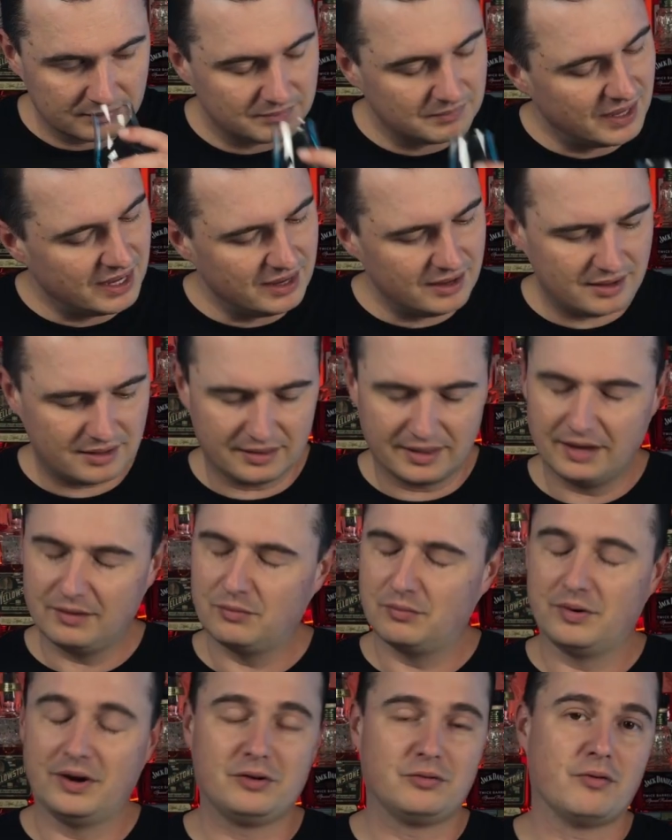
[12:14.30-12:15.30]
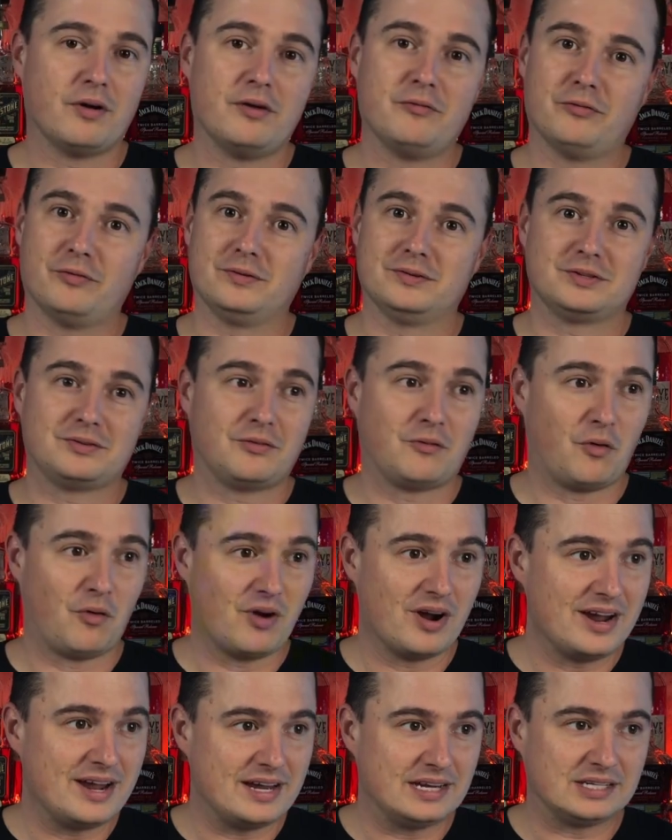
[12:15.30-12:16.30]
Man, that red grapefruit's
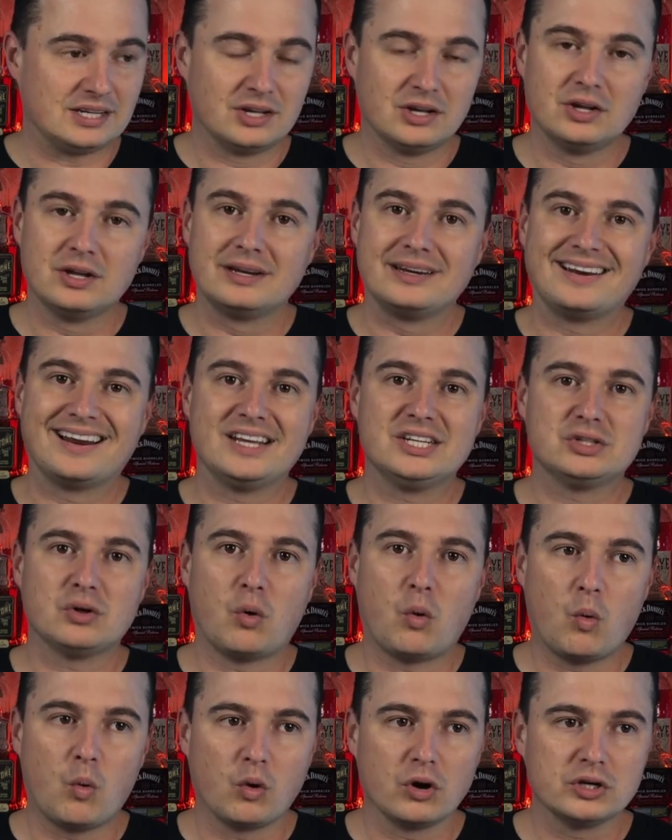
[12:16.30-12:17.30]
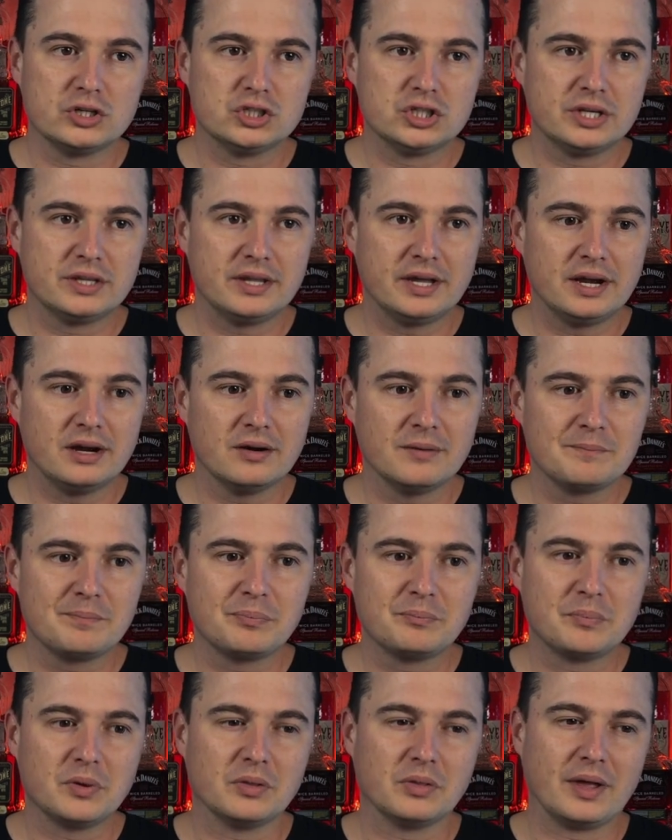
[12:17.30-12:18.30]
great. Nice orange in there,
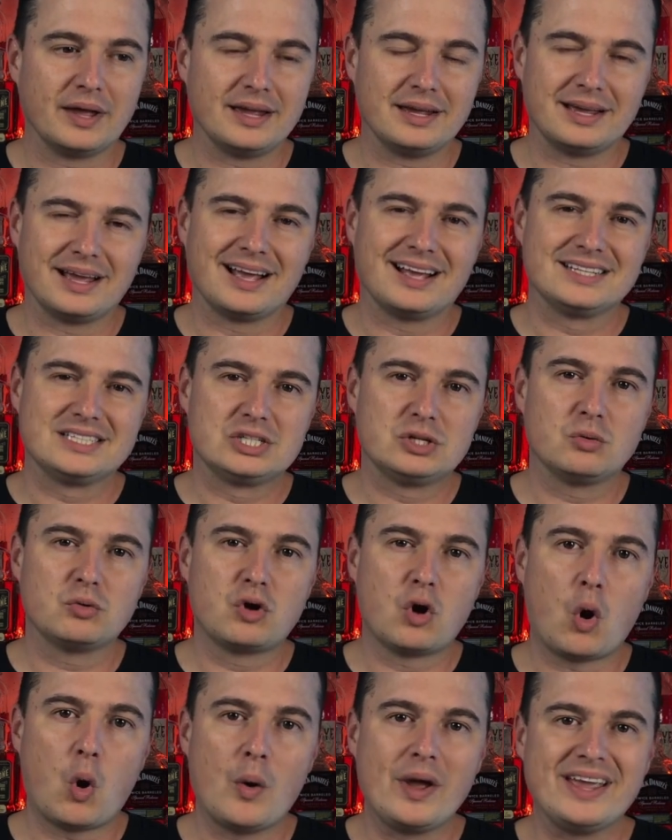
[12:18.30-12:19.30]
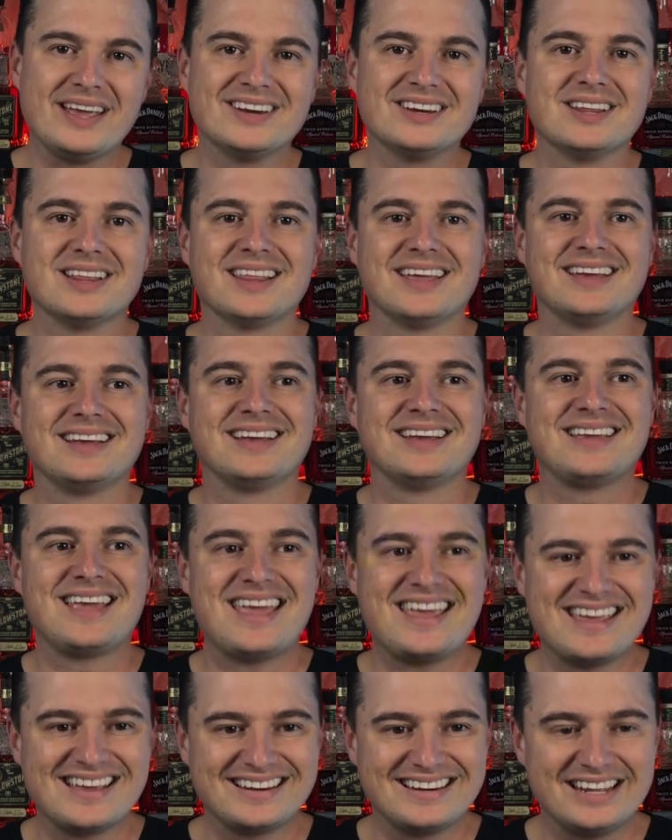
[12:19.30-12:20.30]
but like still going into like
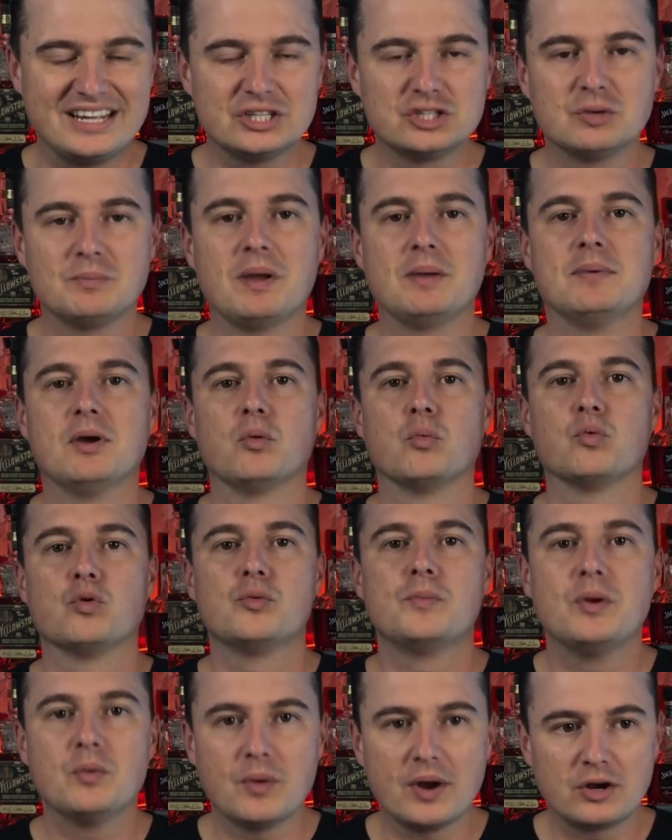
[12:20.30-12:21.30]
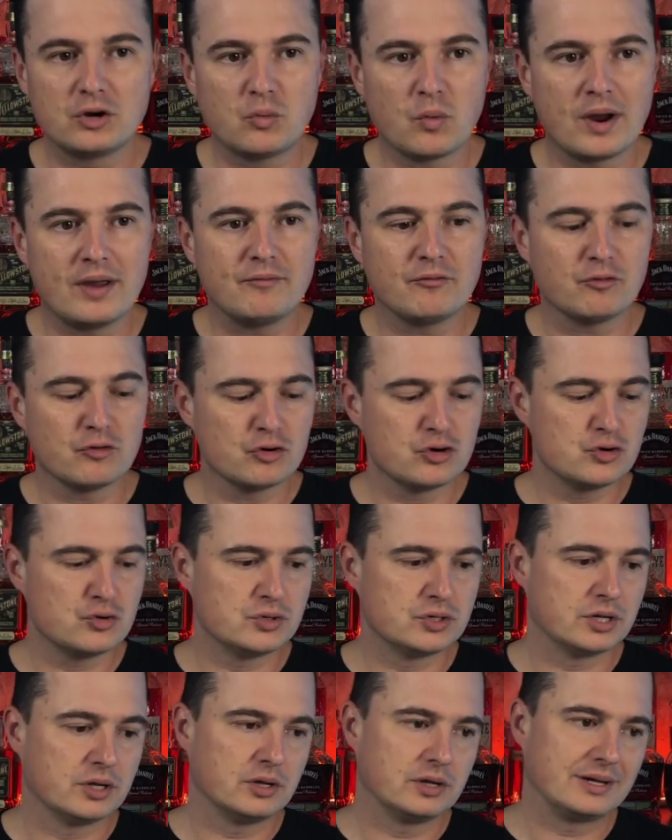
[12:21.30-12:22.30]
candied, so maybe a ruby red
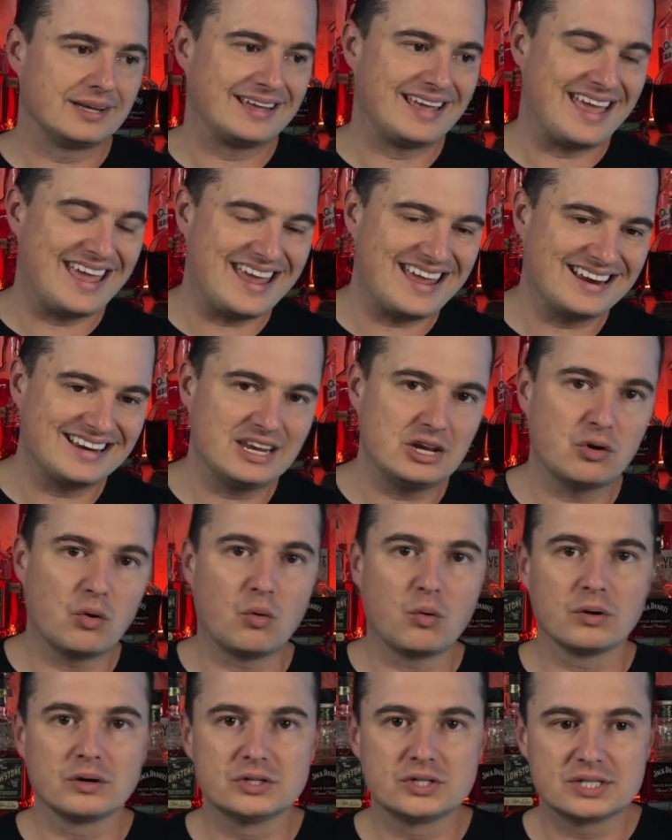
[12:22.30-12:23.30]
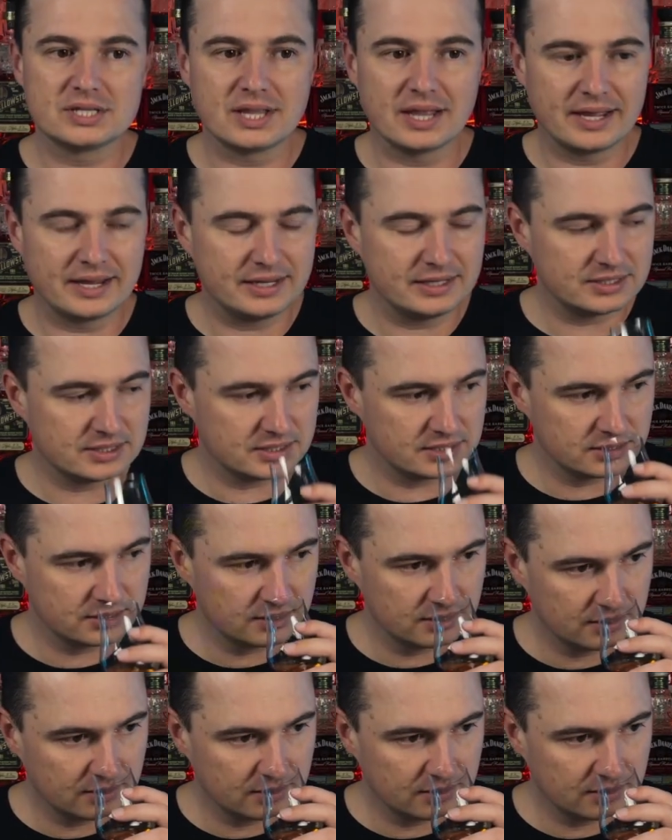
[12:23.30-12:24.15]
grapefruit, candied orange slice.